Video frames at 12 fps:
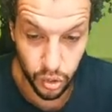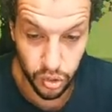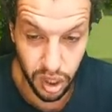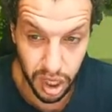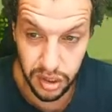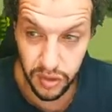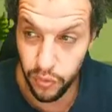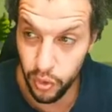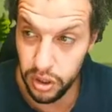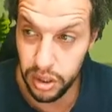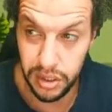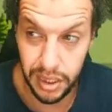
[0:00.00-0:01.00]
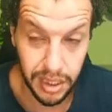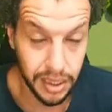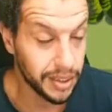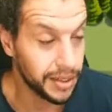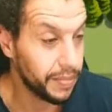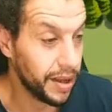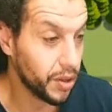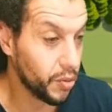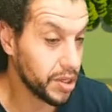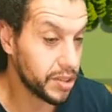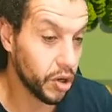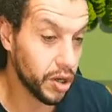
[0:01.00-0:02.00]
to do Tides of War. But
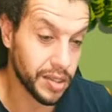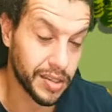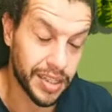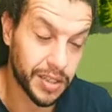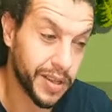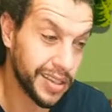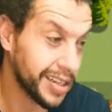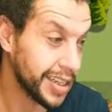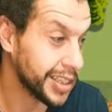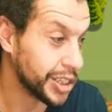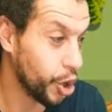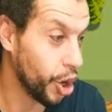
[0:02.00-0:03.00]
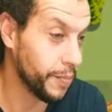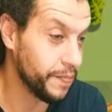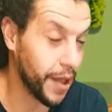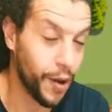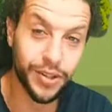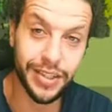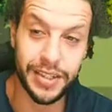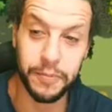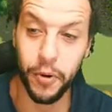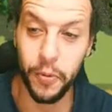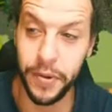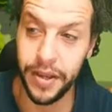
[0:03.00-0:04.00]
otherwise, guys, it's maintenance time. I wanted
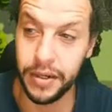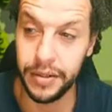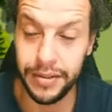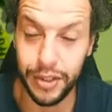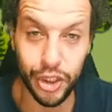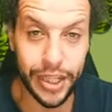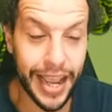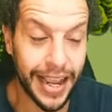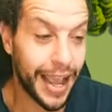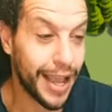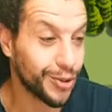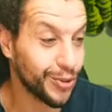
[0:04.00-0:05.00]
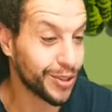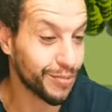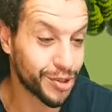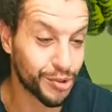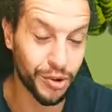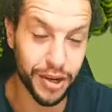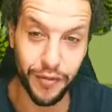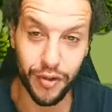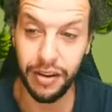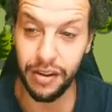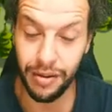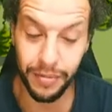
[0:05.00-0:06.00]
to pop in, just hang out, do some Ceroli
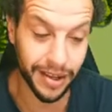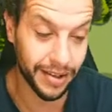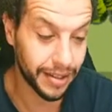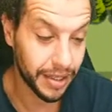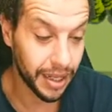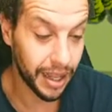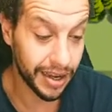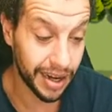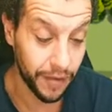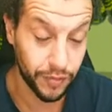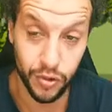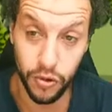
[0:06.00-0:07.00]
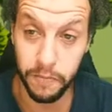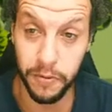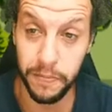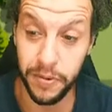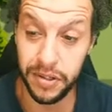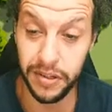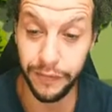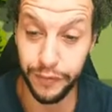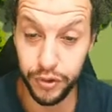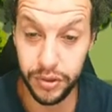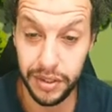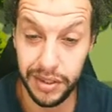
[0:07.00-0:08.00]
for a little bit. I'm gonna have to go prepare some
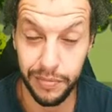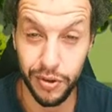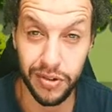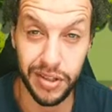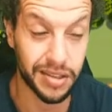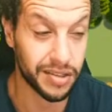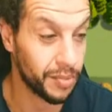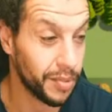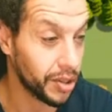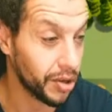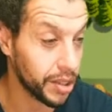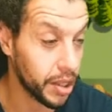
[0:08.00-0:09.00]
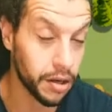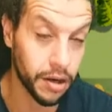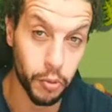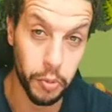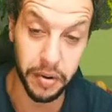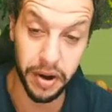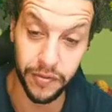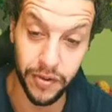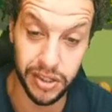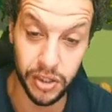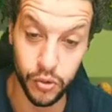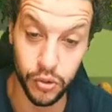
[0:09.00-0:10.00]
food because it's Ramadan here and we break
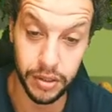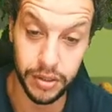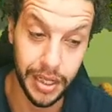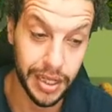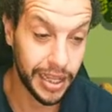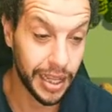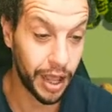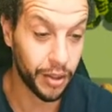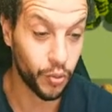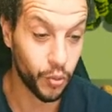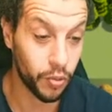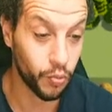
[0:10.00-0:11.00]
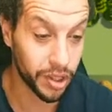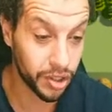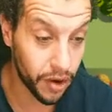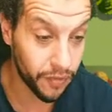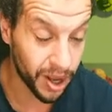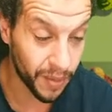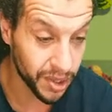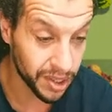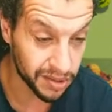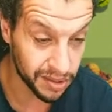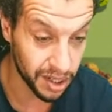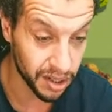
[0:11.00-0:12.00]
fast soon. Otherwise, what graphic
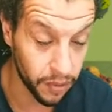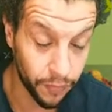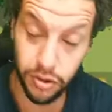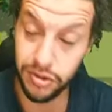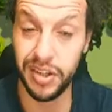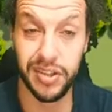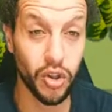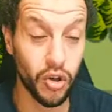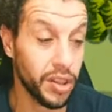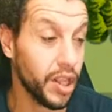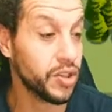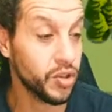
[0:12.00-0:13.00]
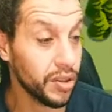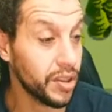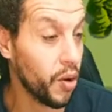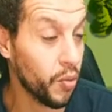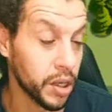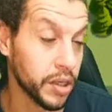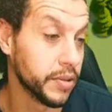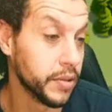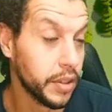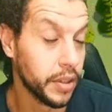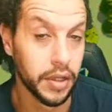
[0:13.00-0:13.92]
update is there? First, it's not it's not that one.